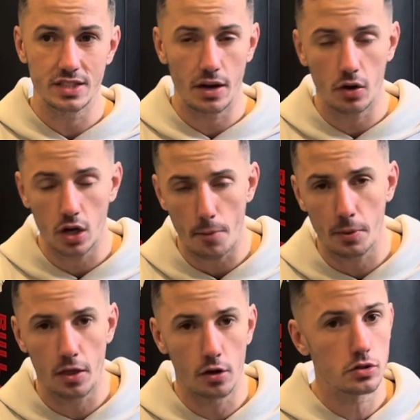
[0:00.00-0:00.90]
Now, a couple
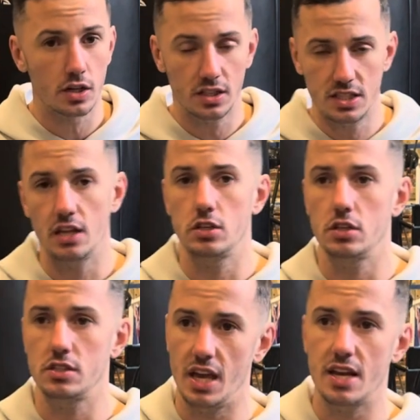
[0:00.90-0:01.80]
of those are
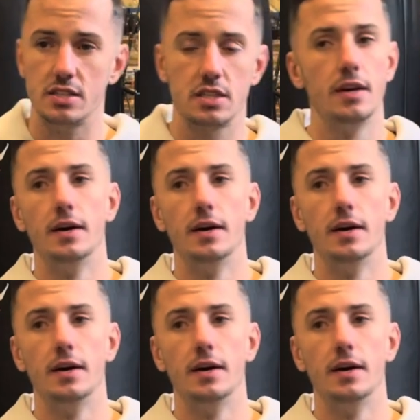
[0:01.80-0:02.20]
contentious, yes,